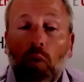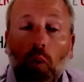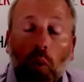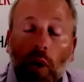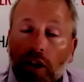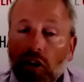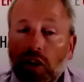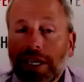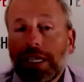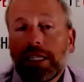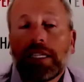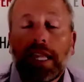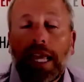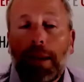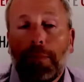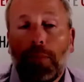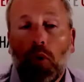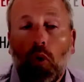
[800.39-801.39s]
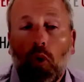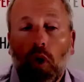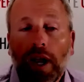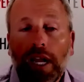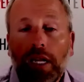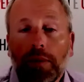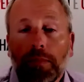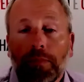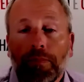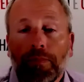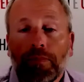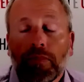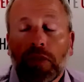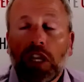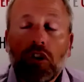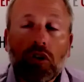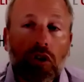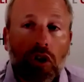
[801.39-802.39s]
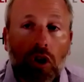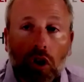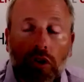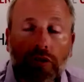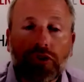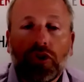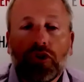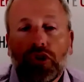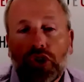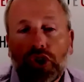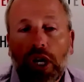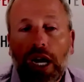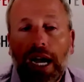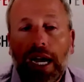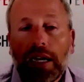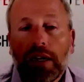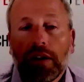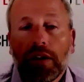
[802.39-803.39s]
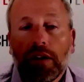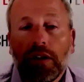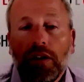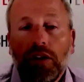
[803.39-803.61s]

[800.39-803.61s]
when you get to that point that your nerves are shot,